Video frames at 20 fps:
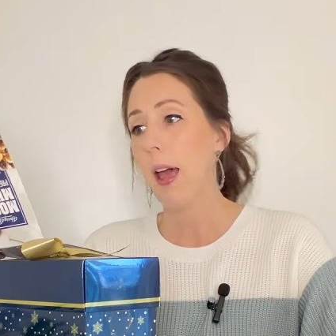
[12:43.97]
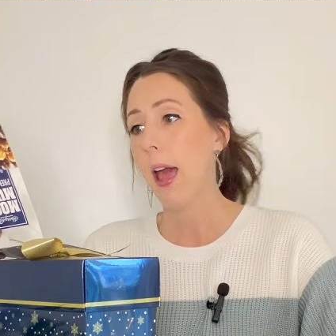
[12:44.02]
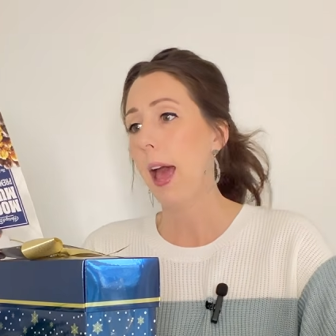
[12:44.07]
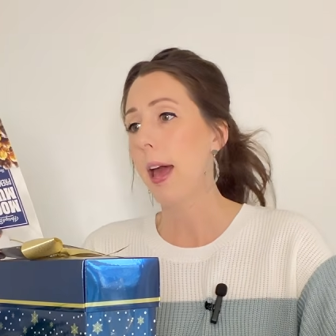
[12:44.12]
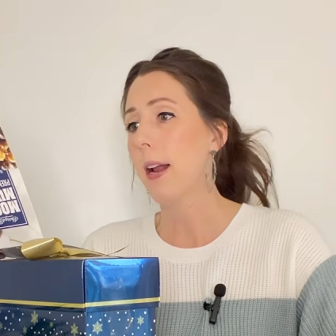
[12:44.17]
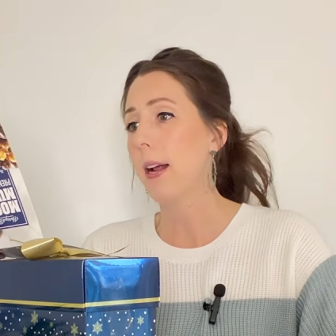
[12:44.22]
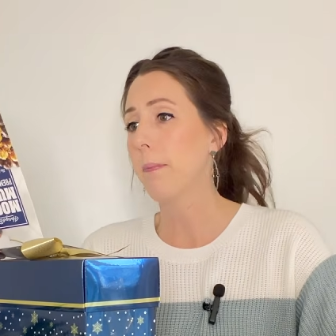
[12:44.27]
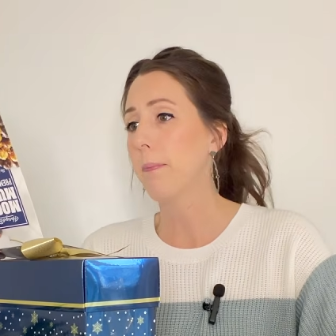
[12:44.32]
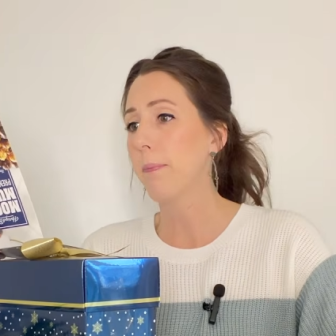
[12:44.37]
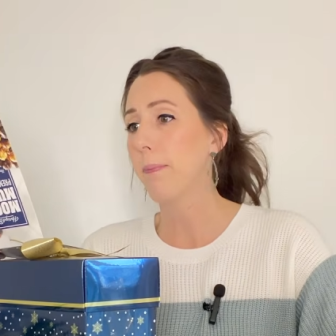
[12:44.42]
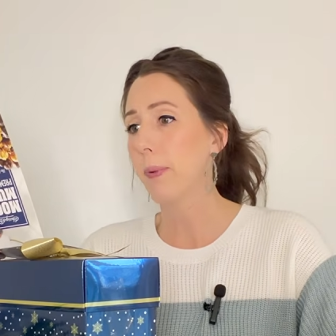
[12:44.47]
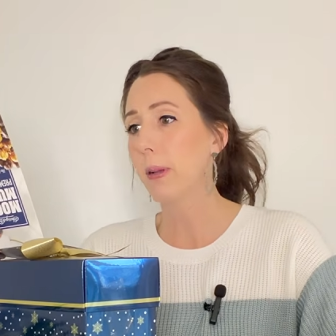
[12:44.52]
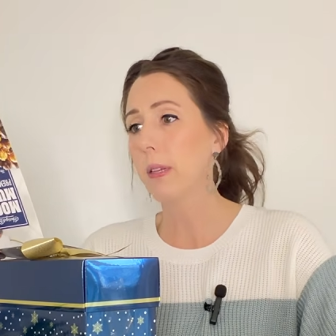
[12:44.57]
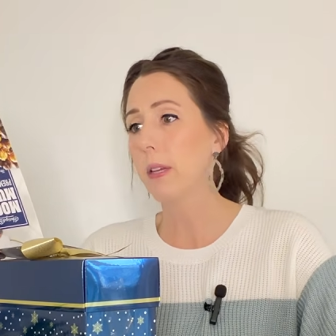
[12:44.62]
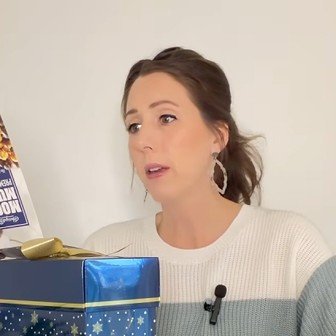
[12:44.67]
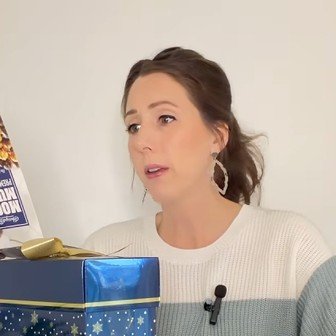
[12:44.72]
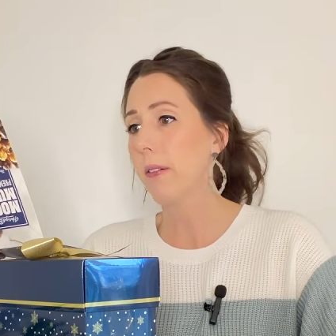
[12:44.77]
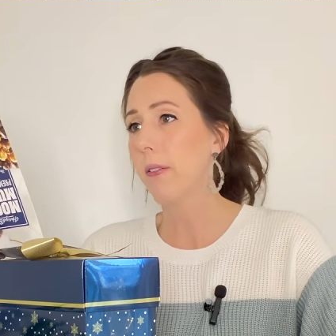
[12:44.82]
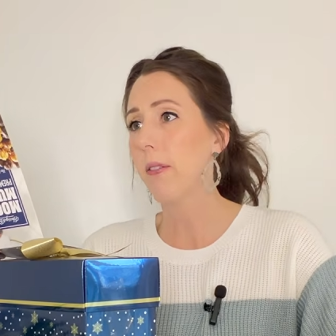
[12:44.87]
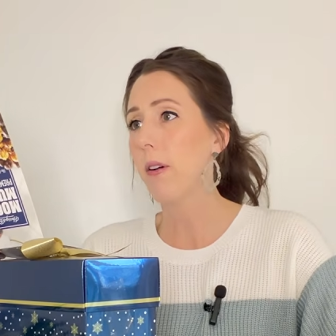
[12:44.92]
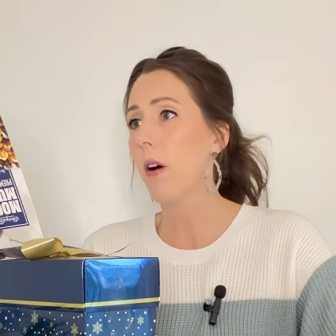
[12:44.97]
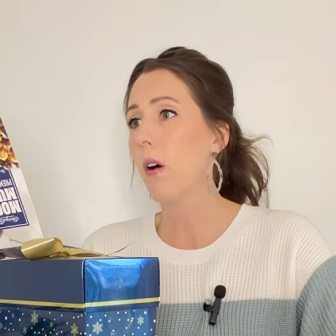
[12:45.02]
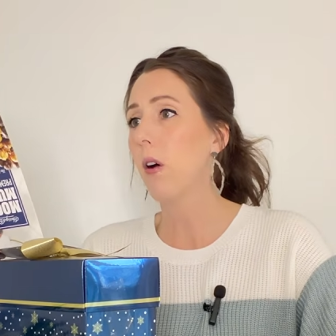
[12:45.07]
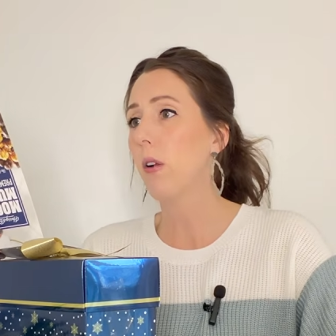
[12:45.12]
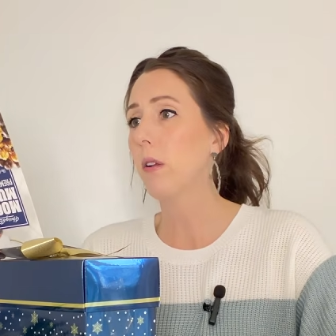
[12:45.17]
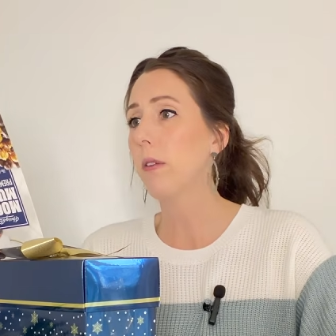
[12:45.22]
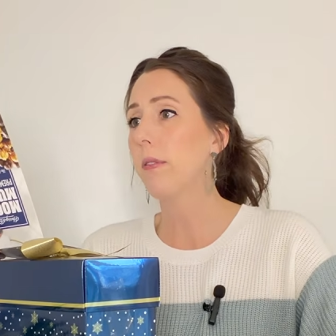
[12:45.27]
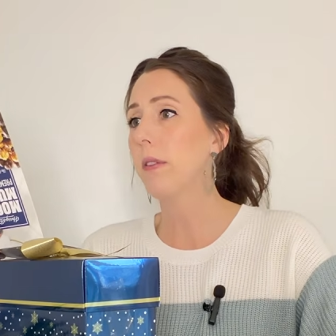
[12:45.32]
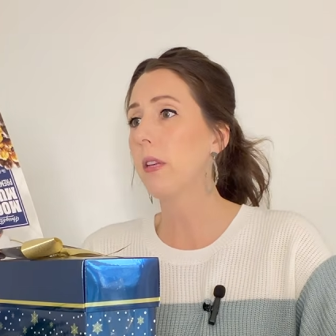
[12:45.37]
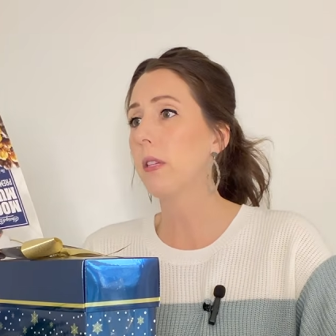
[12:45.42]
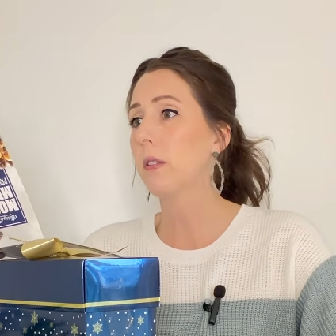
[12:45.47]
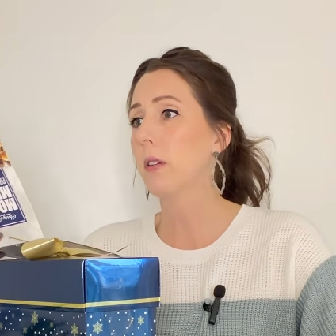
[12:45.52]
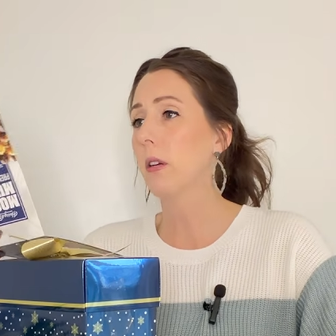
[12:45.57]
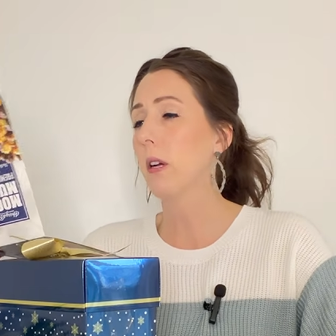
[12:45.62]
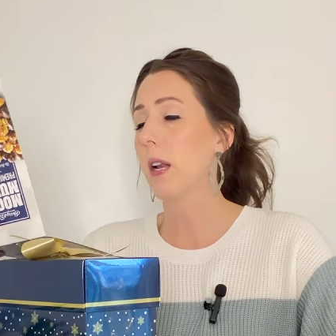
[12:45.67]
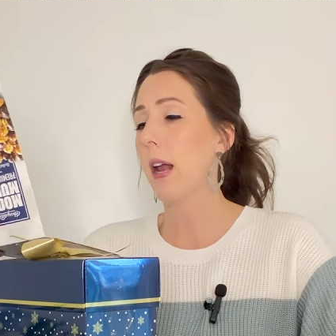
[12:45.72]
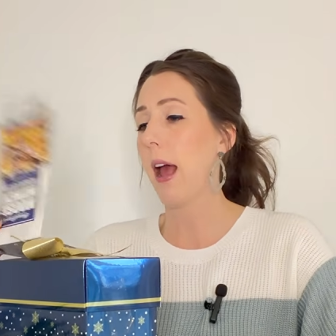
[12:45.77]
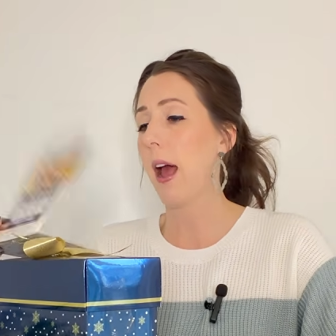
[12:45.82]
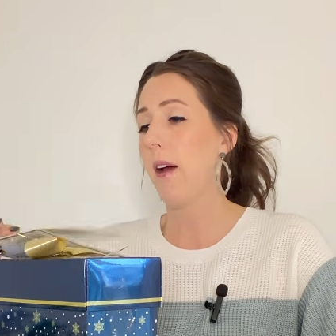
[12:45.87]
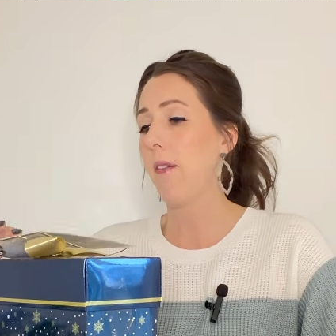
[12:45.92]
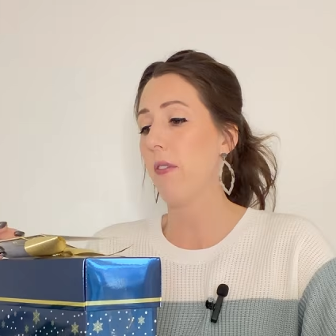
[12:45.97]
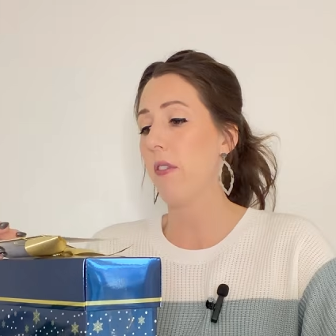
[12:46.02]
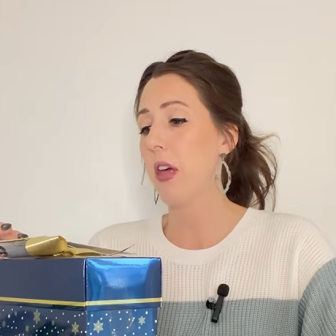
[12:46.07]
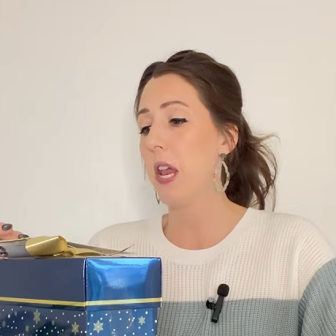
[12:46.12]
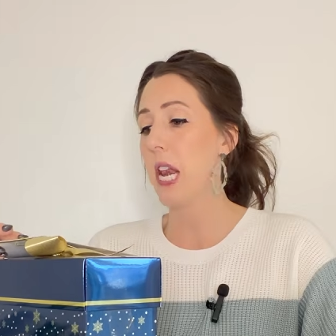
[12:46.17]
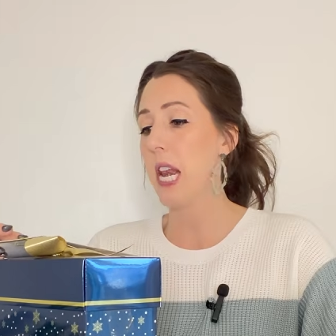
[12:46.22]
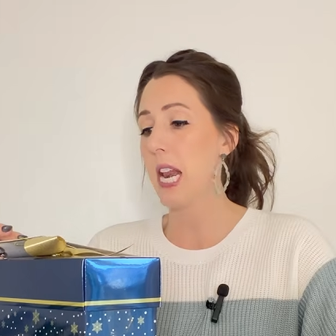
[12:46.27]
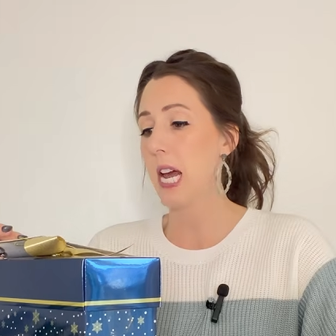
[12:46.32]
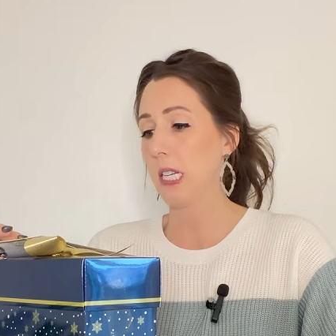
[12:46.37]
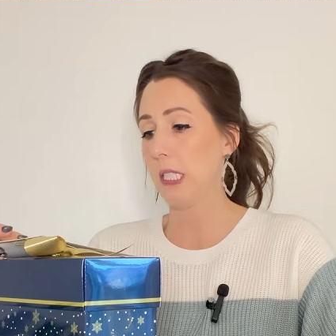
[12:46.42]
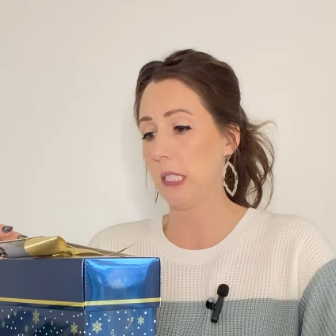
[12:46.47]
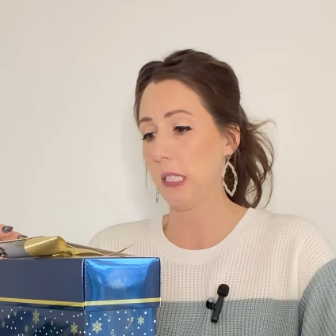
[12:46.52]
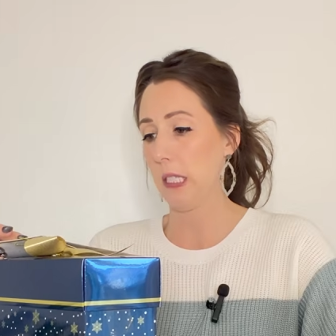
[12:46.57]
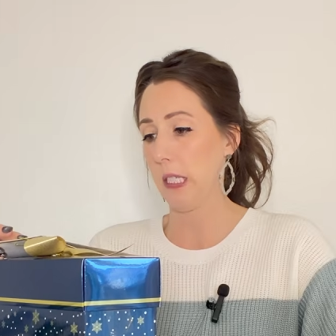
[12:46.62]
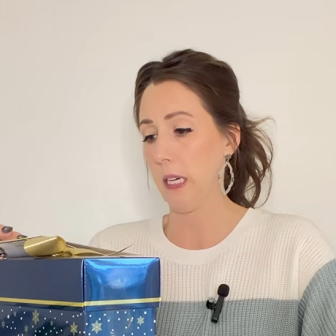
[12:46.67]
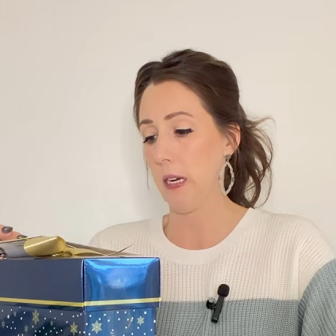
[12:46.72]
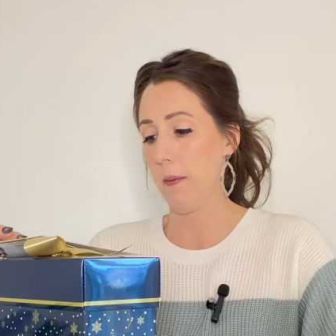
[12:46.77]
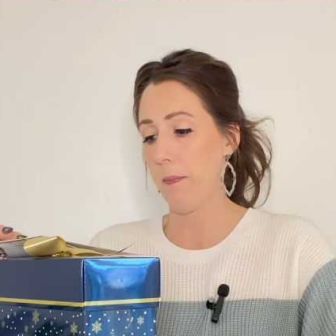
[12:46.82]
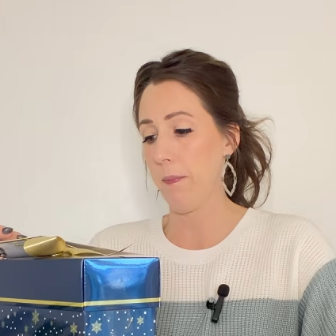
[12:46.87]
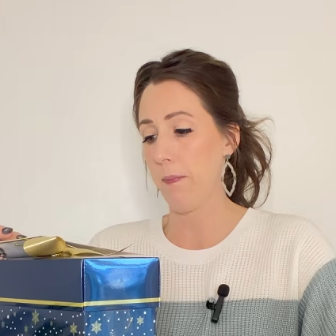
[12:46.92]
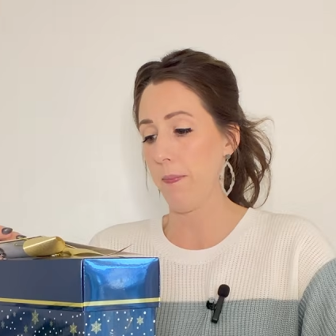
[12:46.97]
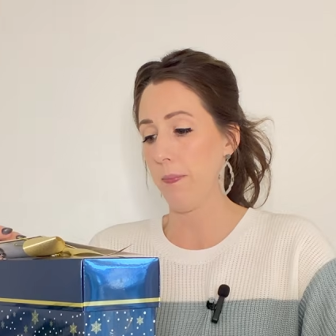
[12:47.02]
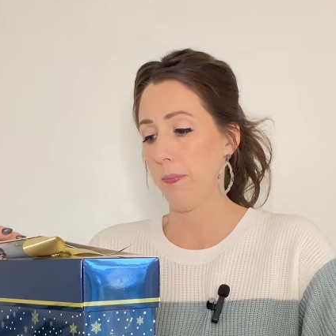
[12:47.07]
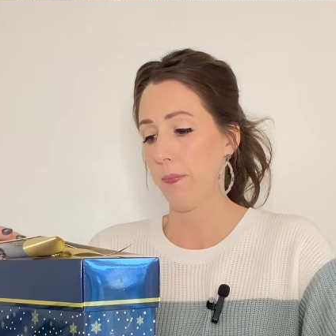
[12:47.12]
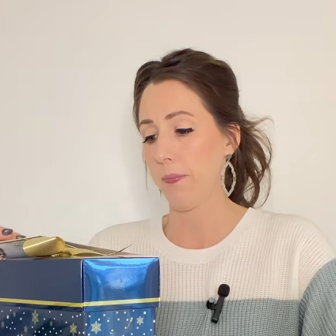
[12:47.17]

And I believe all of these are going to have the nuts in them.